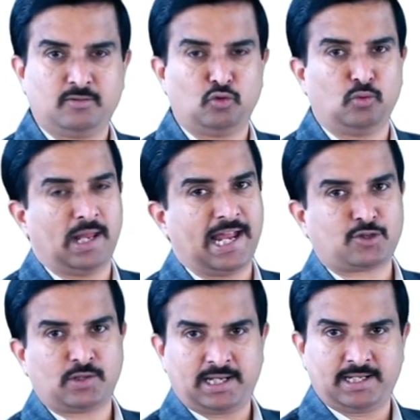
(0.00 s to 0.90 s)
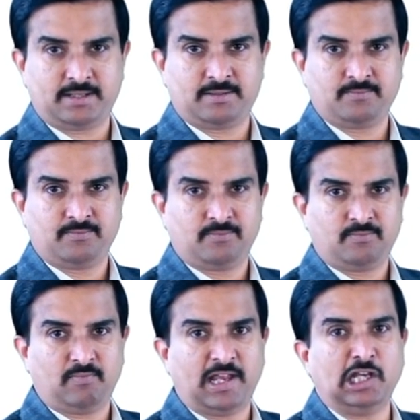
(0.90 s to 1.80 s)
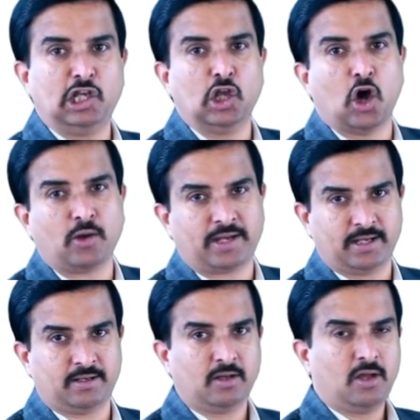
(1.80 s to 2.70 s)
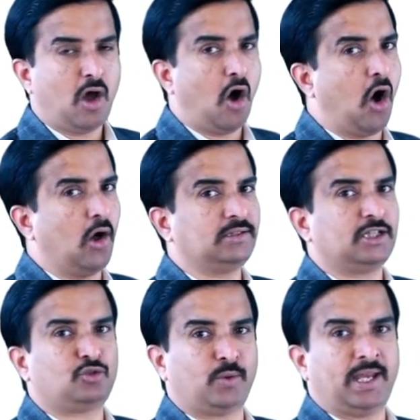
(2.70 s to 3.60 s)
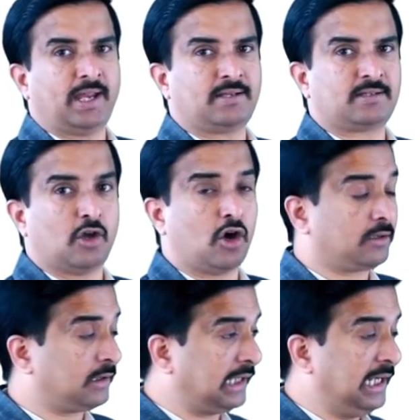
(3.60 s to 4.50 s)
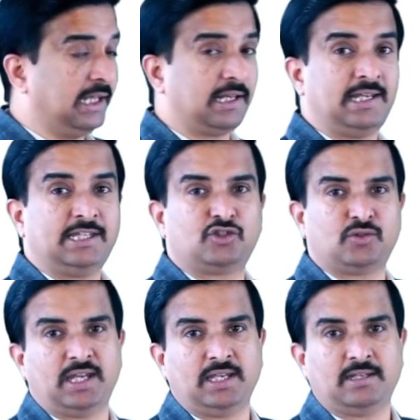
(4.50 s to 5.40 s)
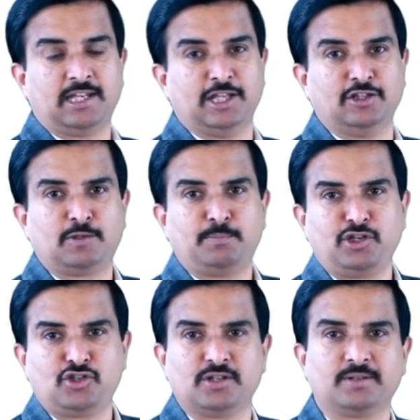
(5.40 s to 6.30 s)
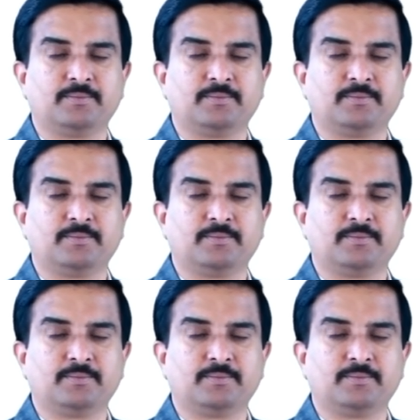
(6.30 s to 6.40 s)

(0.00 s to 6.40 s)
lateral head, and long head. All the three heads are clearly seen in this picture.